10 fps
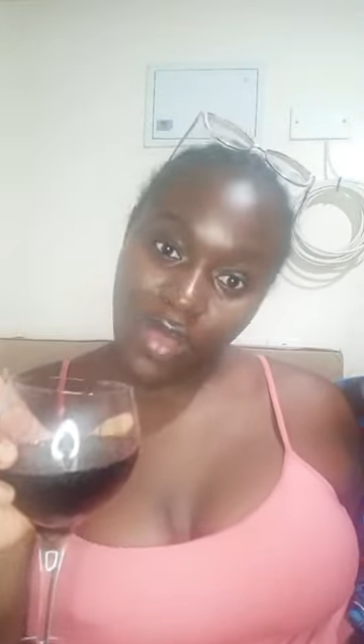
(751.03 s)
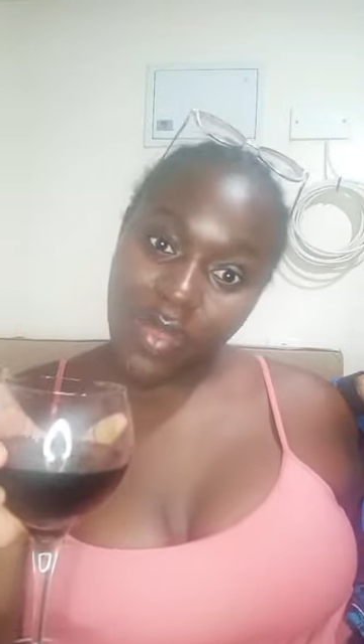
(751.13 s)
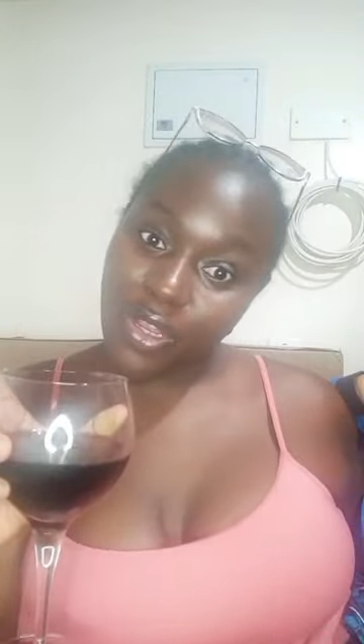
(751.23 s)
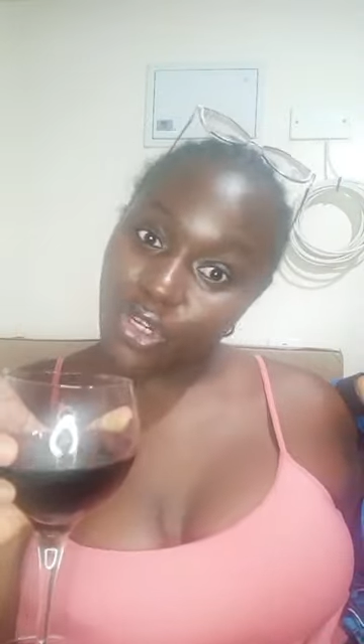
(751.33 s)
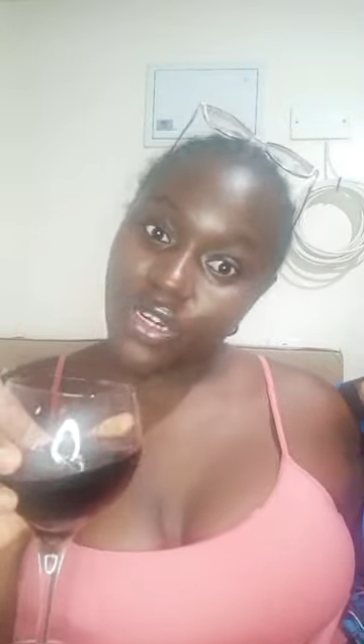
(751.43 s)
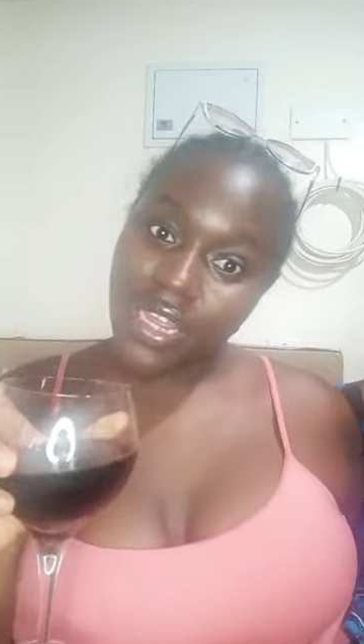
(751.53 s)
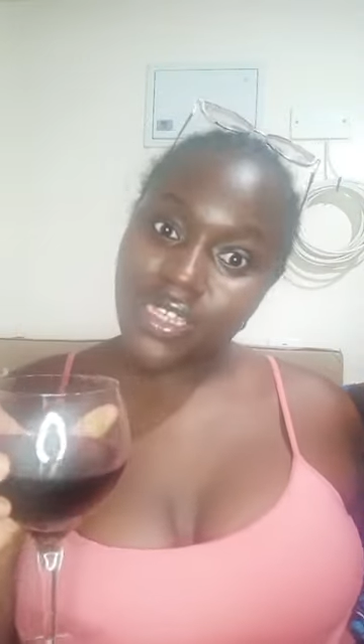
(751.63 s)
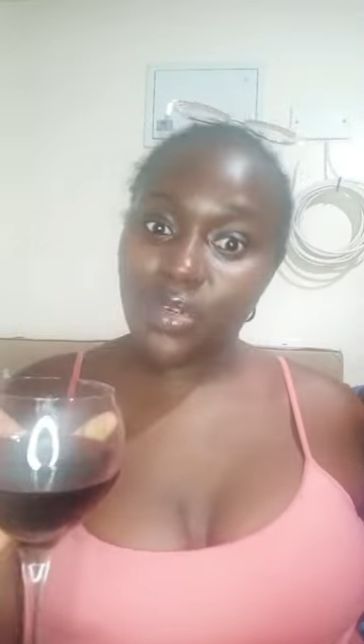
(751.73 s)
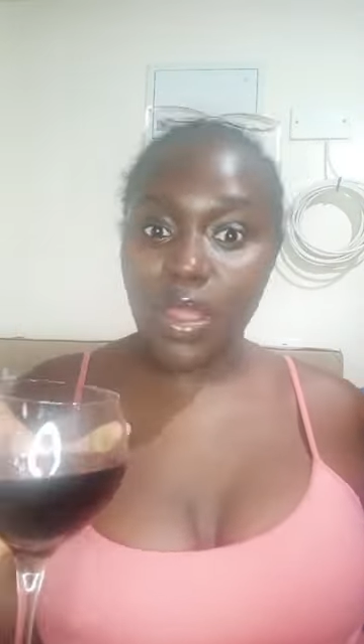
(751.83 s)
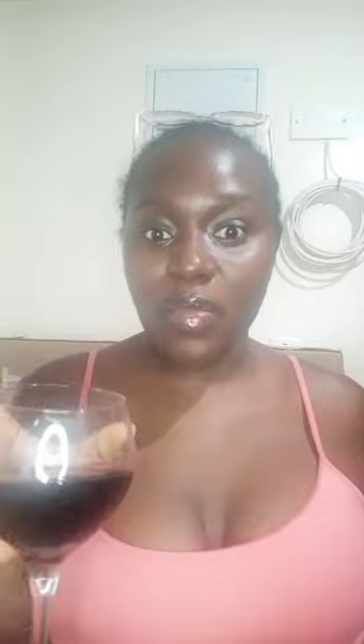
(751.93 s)
I
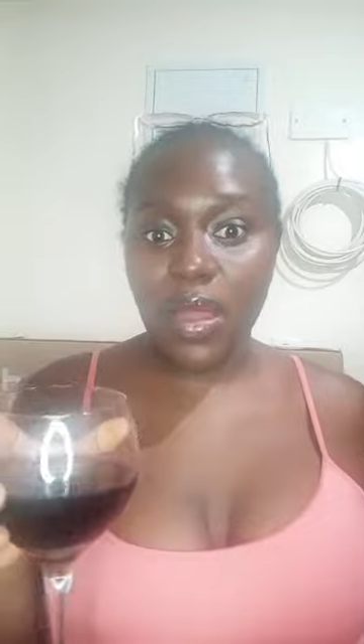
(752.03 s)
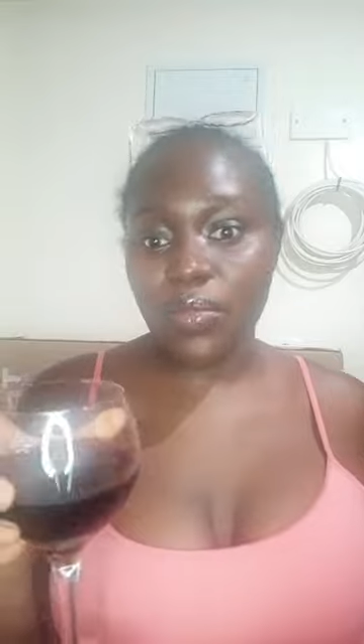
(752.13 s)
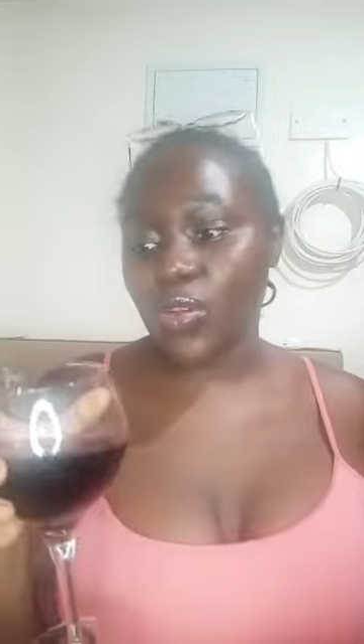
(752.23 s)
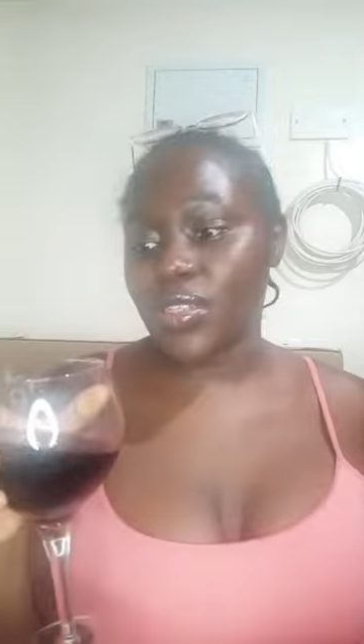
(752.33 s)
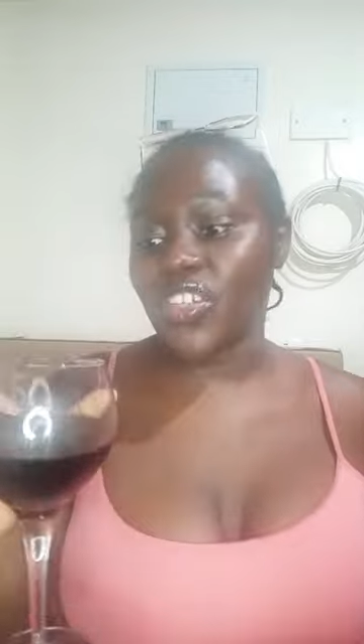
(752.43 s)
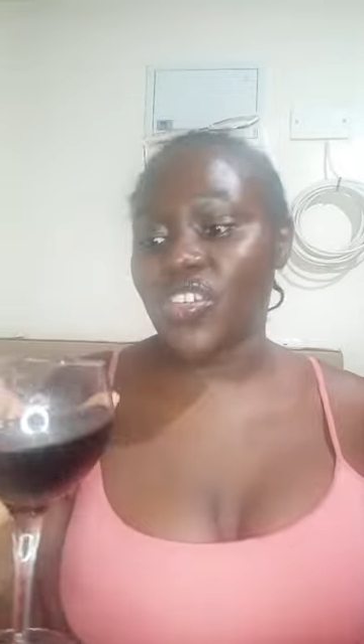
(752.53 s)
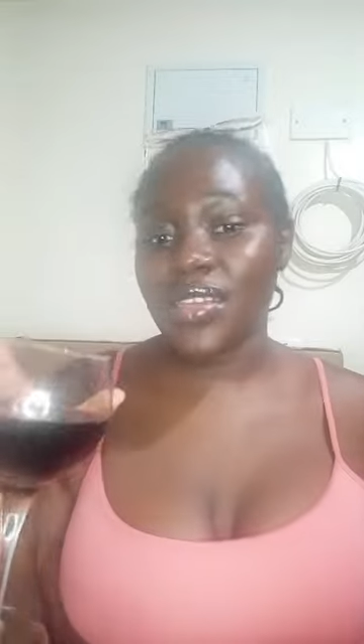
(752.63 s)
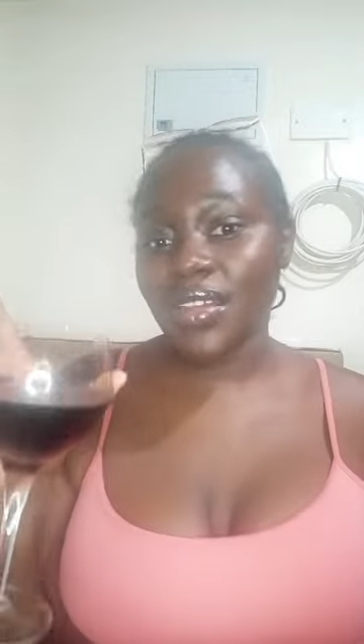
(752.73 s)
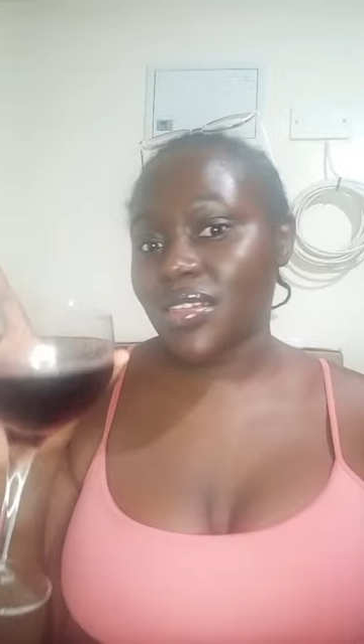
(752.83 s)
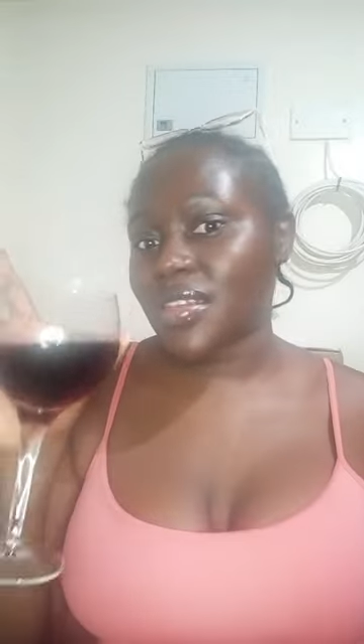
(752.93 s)
patronized my mom because she
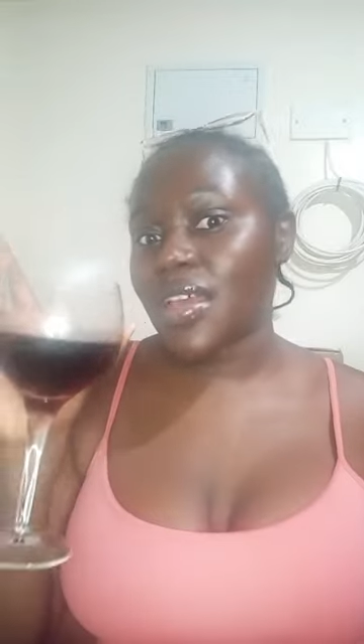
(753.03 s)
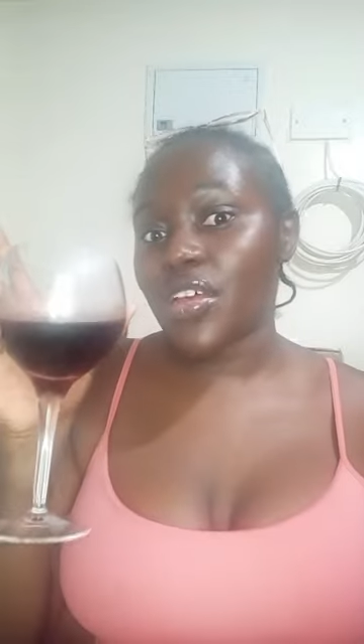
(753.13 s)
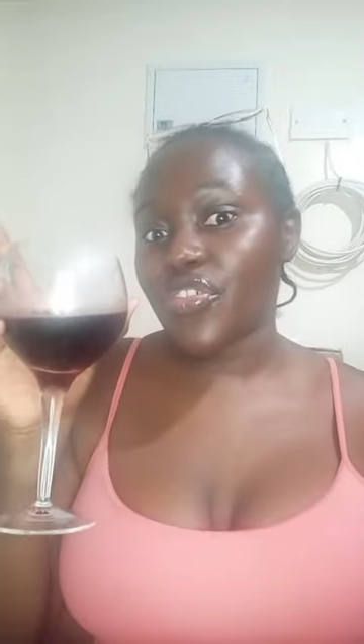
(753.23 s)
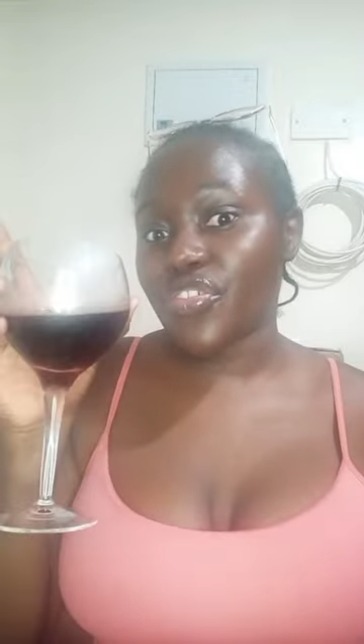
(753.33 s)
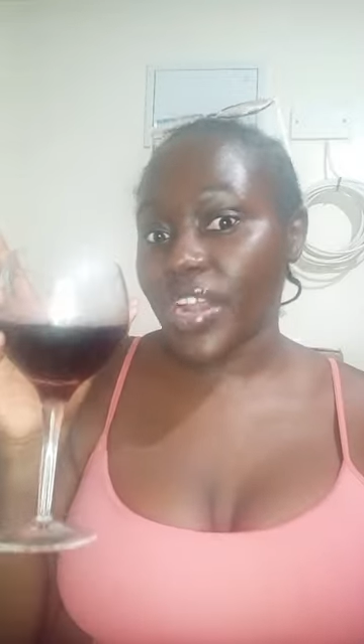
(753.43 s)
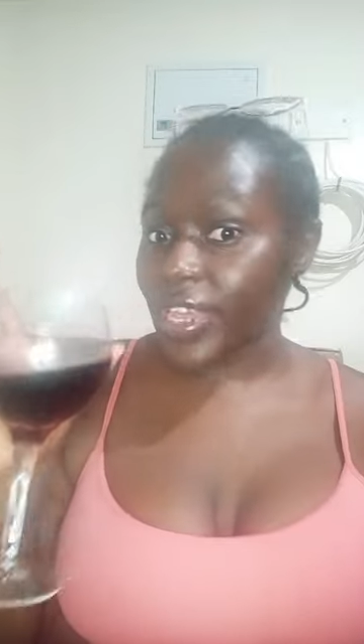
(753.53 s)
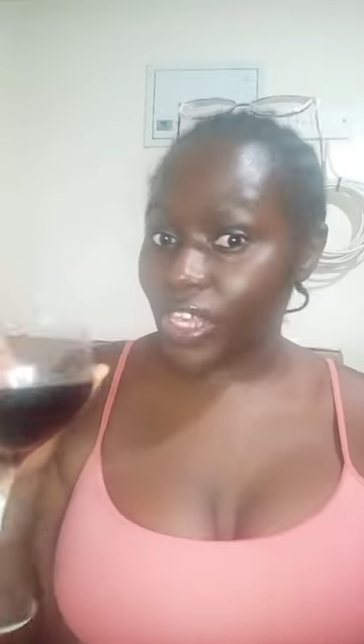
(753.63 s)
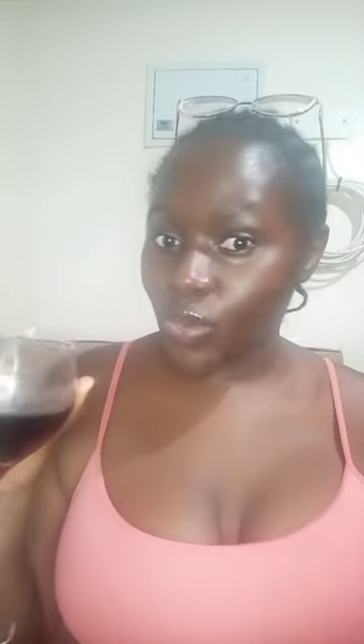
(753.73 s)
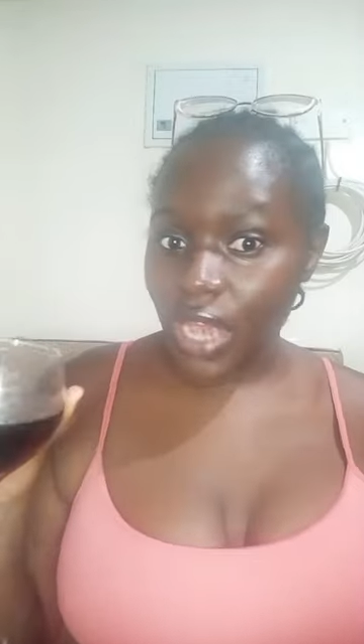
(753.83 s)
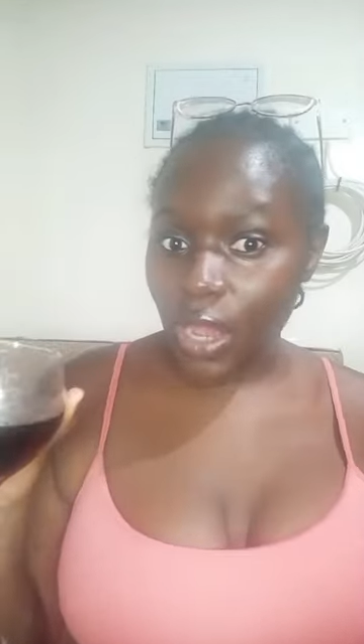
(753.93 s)
sells really
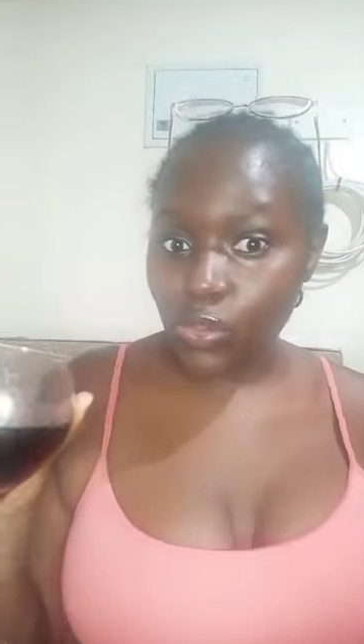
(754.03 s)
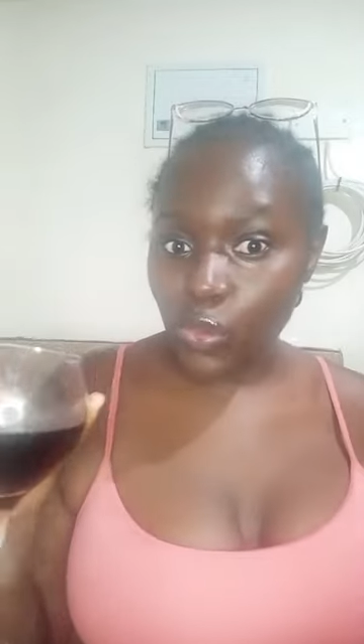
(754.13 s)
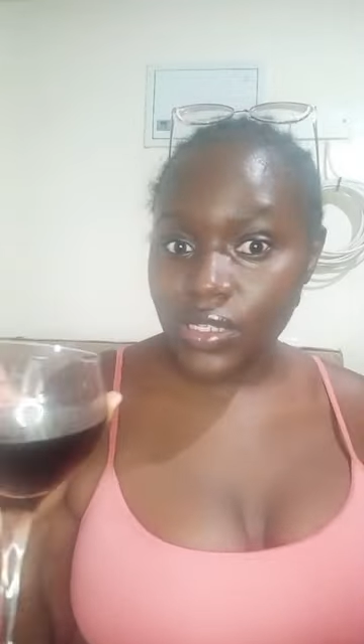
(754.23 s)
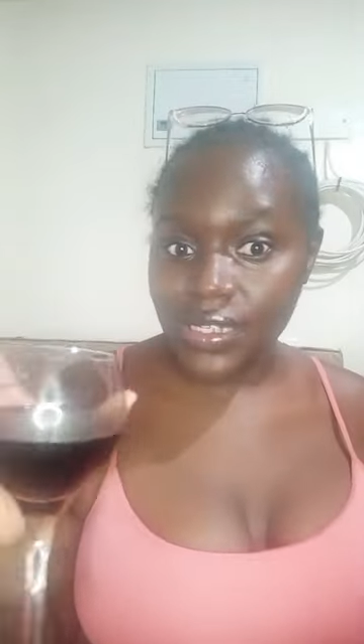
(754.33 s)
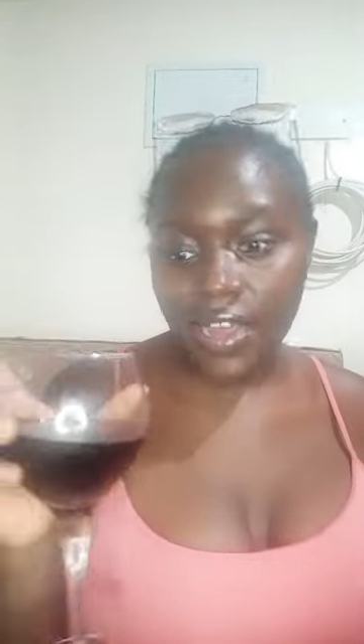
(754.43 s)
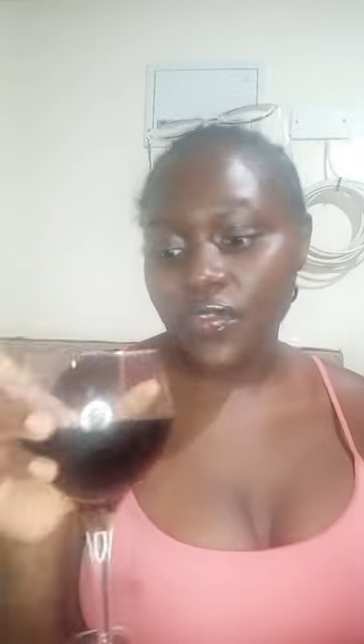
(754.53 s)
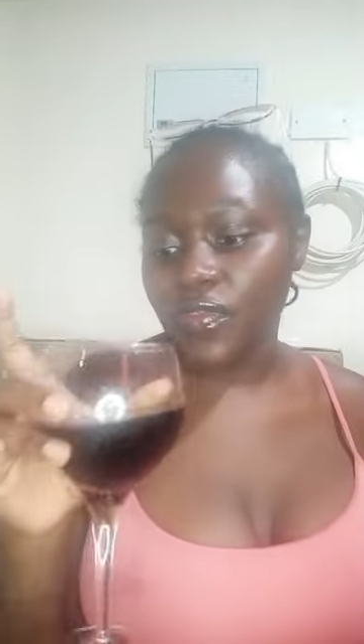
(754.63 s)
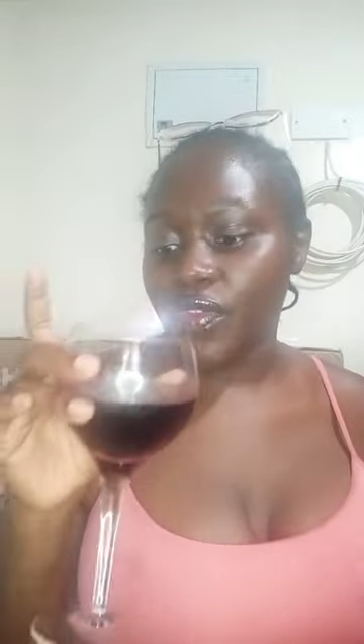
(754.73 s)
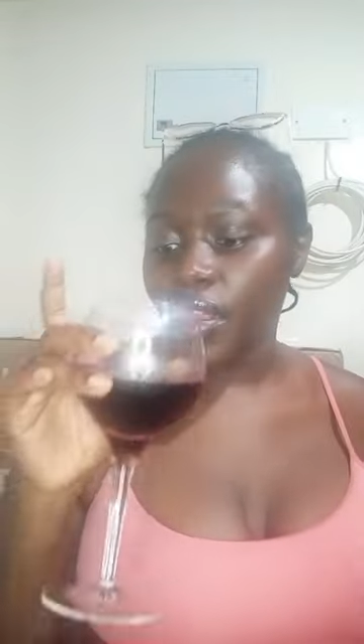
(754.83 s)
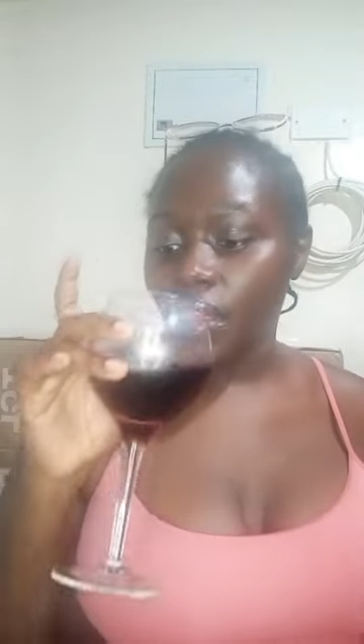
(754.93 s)
cute household stuff.